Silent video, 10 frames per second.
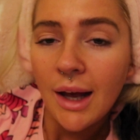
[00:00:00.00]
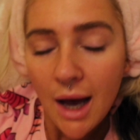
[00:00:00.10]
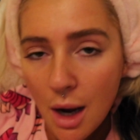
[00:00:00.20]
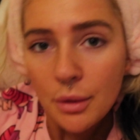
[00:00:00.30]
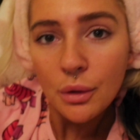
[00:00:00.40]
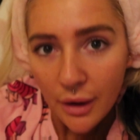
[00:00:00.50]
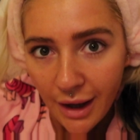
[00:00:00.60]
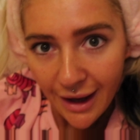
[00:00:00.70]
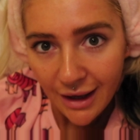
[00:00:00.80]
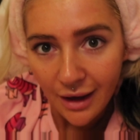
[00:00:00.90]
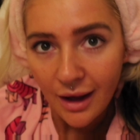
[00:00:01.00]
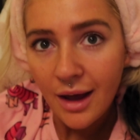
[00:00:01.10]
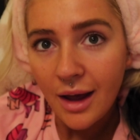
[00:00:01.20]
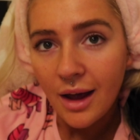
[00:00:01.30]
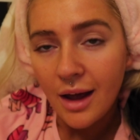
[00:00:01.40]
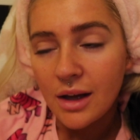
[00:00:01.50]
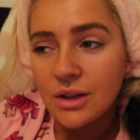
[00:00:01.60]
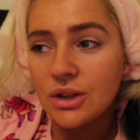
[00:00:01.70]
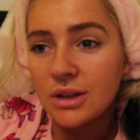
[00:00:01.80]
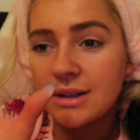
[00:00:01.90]
how annoying
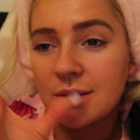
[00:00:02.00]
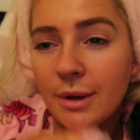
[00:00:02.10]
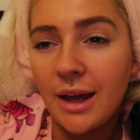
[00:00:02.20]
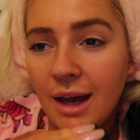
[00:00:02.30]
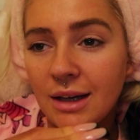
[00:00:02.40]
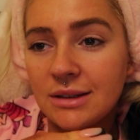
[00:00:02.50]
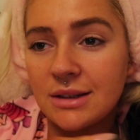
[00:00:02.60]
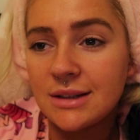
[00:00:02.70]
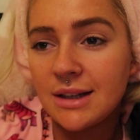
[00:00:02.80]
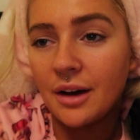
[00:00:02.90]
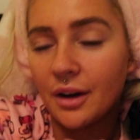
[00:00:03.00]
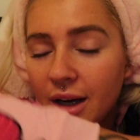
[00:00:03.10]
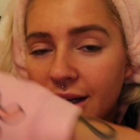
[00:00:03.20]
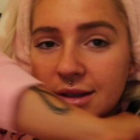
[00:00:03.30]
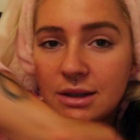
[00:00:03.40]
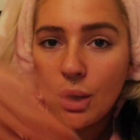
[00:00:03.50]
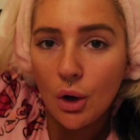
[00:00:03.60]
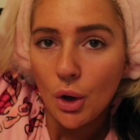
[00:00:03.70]
just as we get into the series